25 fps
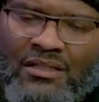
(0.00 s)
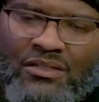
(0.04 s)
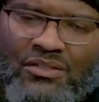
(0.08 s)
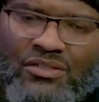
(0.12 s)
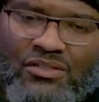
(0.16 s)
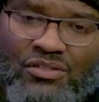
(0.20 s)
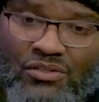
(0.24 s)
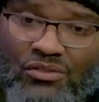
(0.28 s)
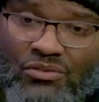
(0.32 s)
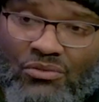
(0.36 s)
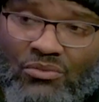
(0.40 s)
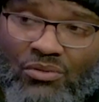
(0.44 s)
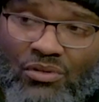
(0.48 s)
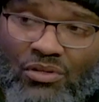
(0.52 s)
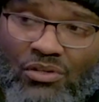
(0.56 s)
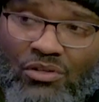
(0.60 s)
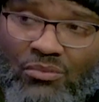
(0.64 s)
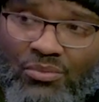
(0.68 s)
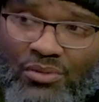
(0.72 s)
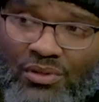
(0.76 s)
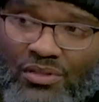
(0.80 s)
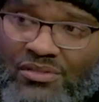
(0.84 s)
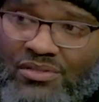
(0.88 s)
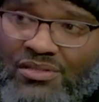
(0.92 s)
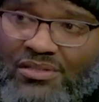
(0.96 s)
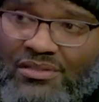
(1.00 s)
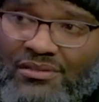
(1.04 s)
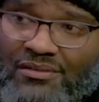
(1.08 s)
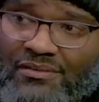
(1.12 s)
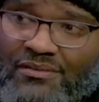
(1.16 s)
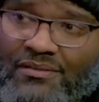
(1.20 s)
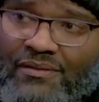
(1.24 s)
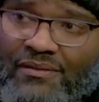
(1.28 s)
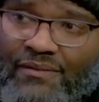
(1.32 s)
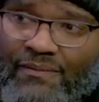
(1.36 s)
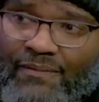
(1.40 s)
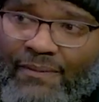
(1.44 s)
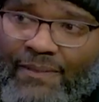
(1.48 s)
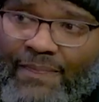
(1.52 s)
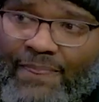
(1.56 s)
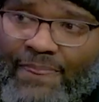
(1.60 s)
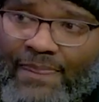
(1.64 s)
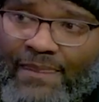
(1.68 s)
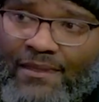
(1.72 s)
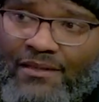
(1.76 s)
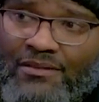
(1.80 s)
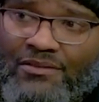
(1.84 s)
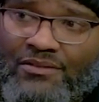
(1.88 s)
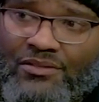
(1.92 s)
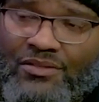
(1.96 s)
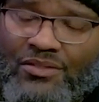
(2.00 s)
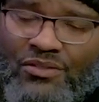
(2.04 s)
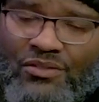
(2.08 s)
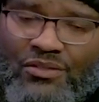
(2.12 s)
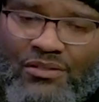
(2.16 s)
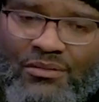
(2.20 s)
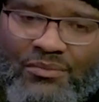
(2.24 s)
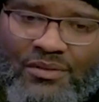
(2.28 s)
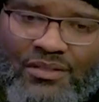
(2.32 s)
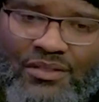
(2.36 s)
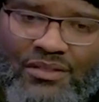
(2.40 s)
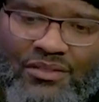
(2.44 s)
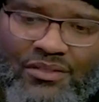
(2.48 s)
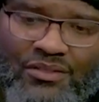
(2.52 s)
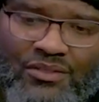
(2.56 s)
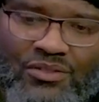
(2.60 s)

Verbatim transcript: to the wrong person mm you know what I mean,